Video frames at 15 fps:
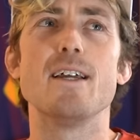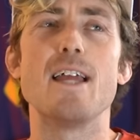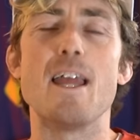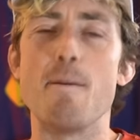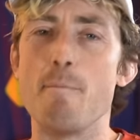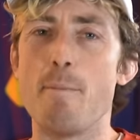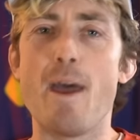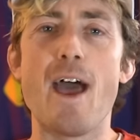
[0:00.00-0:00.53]

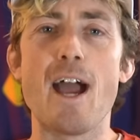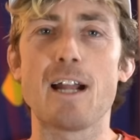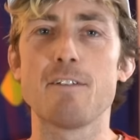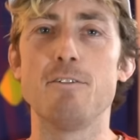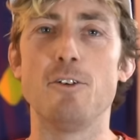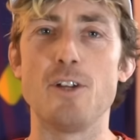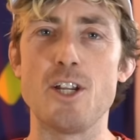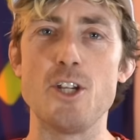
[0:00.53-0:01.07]

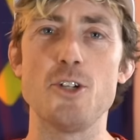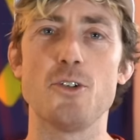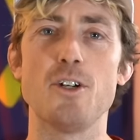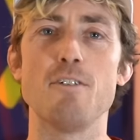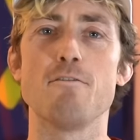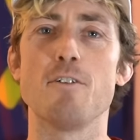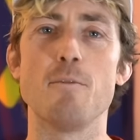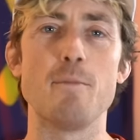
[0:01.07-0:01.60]
impactful injury
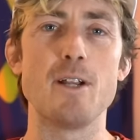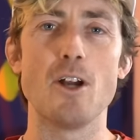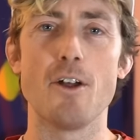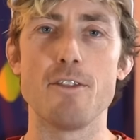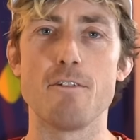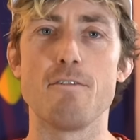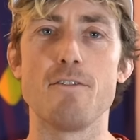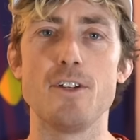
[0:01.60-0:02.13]
for me on
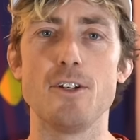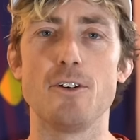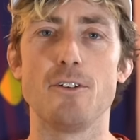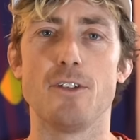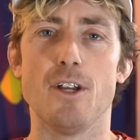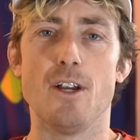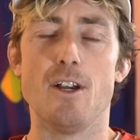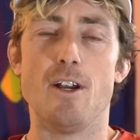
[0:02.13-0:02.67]
the field.
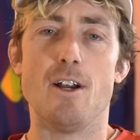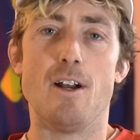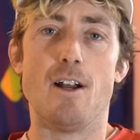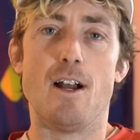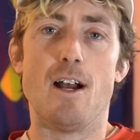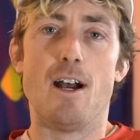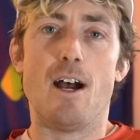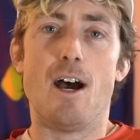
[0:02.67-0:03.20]

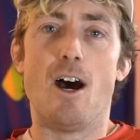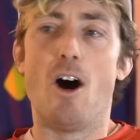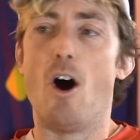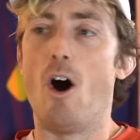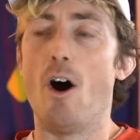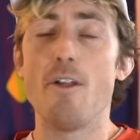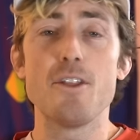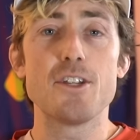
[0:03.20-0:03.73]

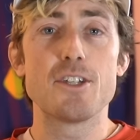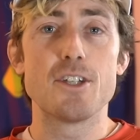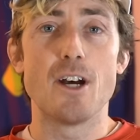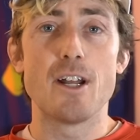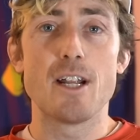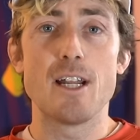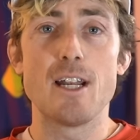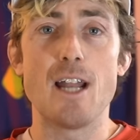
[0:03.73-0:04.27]
All of a
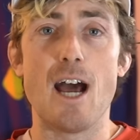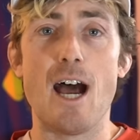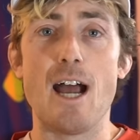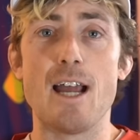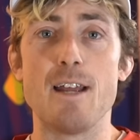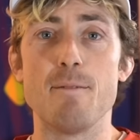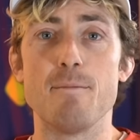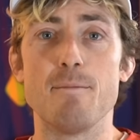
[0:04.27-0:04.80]
sudden,
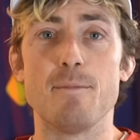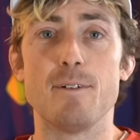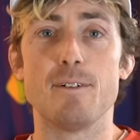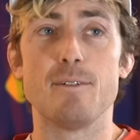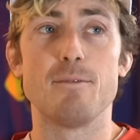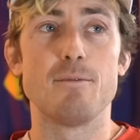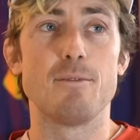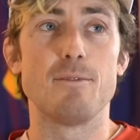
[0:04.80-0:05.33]
I'm
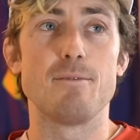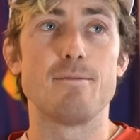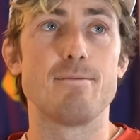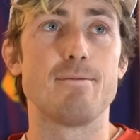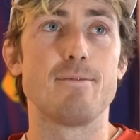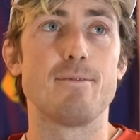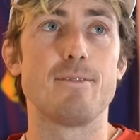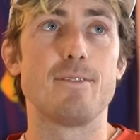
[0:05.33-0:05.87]

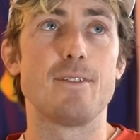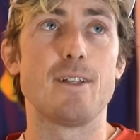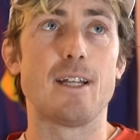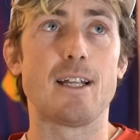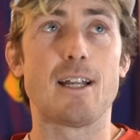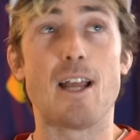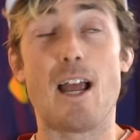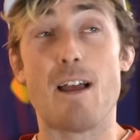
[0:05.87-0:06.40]

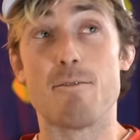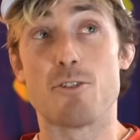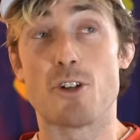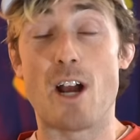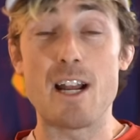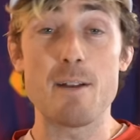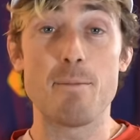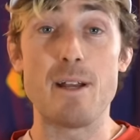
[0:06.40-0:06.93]
like
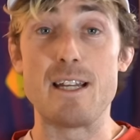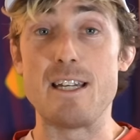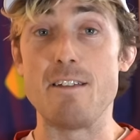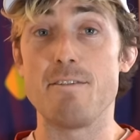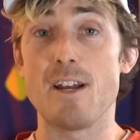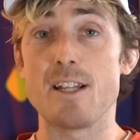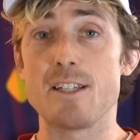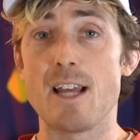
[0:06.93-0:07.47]
trying to play
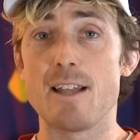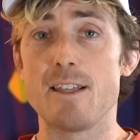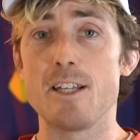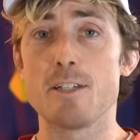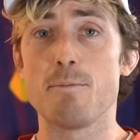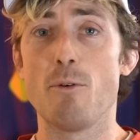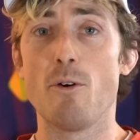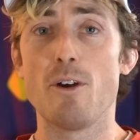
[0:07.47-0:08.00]
defense at
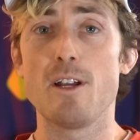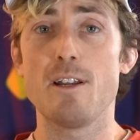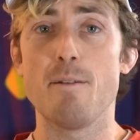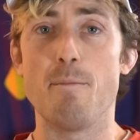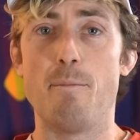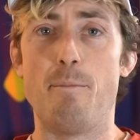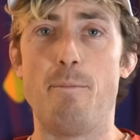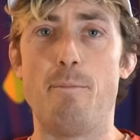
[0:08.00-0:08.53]
this
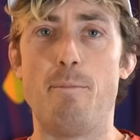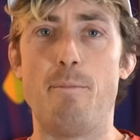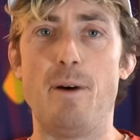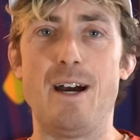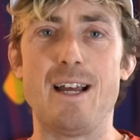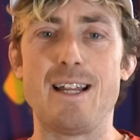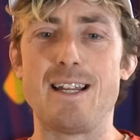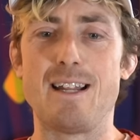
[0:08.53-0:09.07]
point,
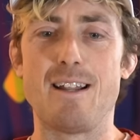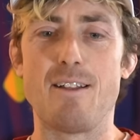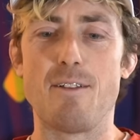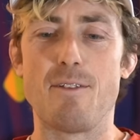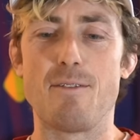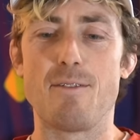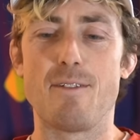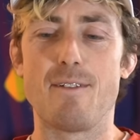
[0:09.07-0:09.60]
but
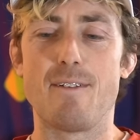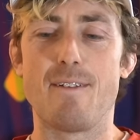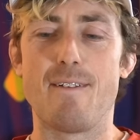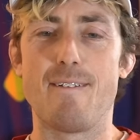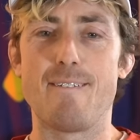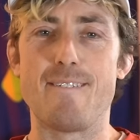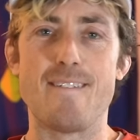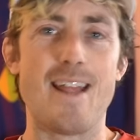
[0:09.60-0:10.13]

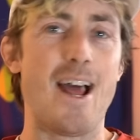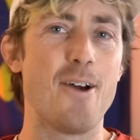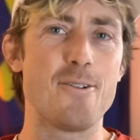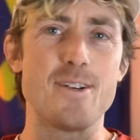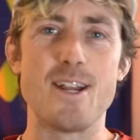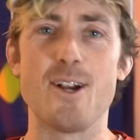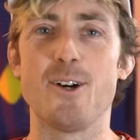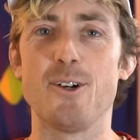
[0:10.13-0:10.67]
now
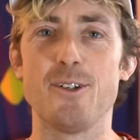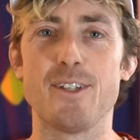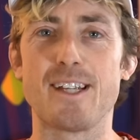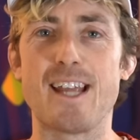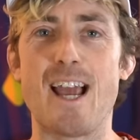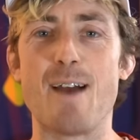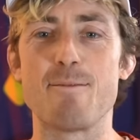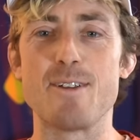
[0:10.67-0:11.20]
Daryl and the
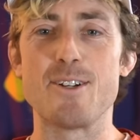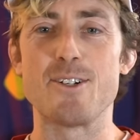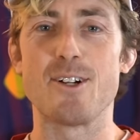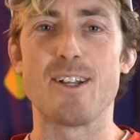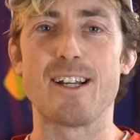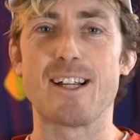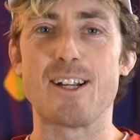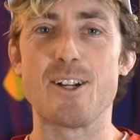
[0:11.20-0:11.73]
captains are
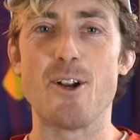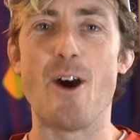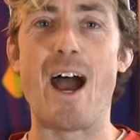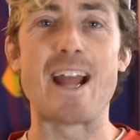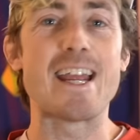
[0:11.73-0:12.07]
like, you know, I